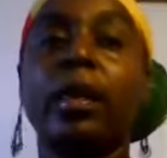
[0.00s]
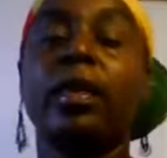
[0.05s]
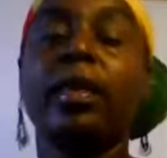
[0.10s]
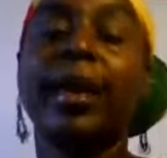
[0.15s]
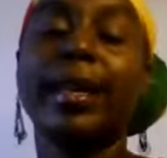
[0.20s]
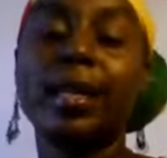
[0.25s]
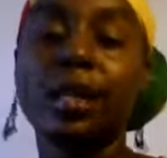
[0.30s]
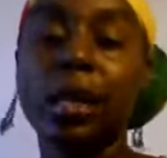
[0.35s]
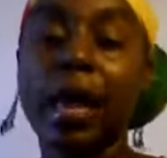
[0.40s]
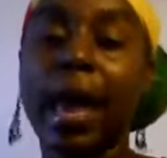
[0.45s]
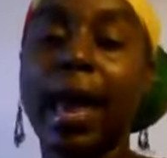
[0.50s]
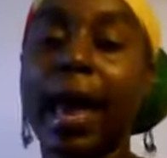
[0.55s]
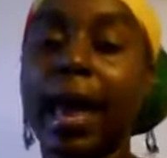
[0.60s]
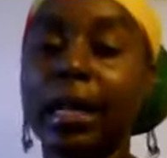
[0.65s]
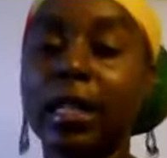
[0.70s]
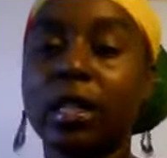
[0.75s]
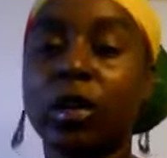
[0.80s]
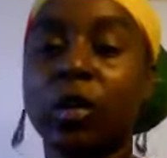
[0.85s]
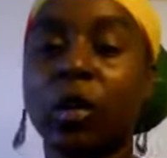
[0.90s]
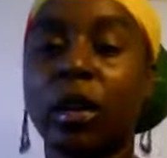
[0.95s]
That's
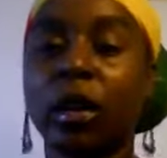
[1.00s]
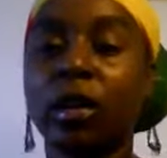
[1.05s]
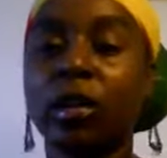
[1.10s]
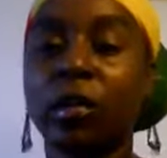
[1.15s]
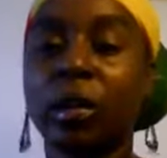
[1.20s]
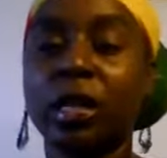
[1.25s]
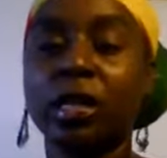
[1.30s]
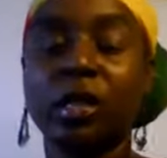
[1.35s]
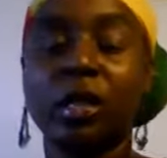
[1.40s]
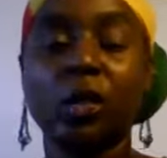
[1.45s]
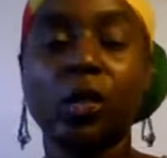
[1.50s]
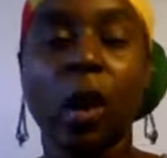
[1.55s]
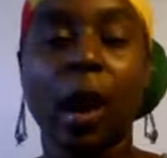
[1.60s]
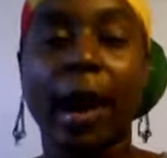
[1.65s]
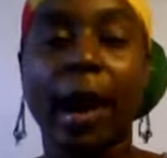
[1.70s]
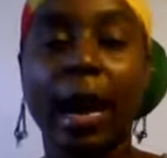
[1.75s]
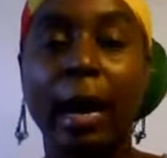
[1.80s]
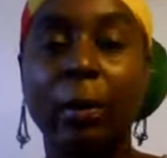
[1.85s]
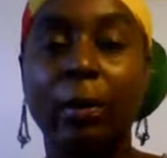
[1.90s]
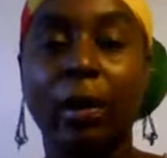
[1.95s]
actually one of the reasons
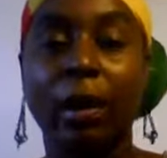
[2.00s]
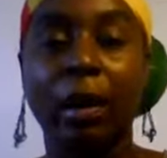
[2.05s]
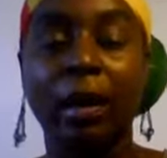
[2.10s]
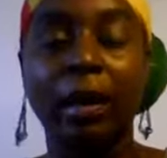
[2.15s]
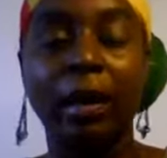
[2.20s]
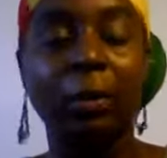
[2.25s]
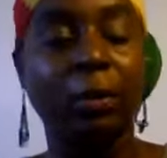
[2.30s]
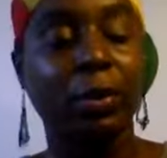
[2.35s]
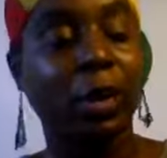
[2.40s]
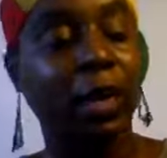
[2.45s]
why I bought it,